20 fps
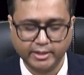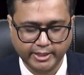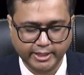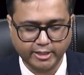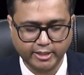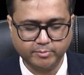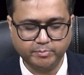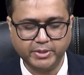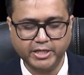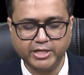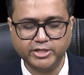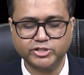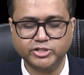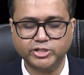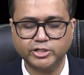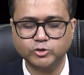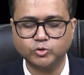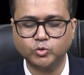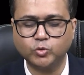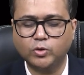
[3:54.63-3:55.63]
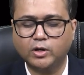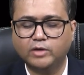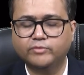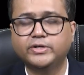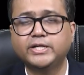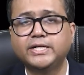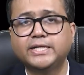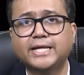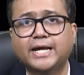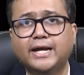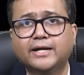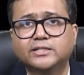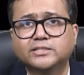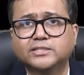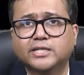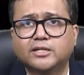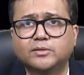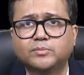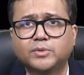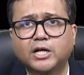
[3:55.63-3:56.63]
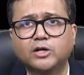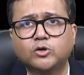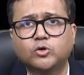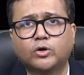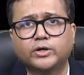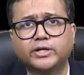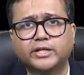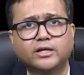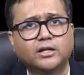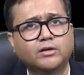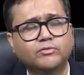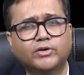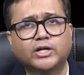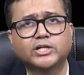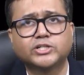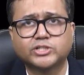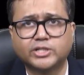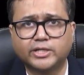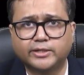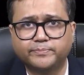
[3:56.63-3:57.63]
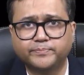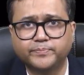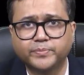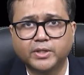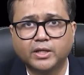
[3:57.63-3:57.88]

in patients who have intact cerebral cortical functioning.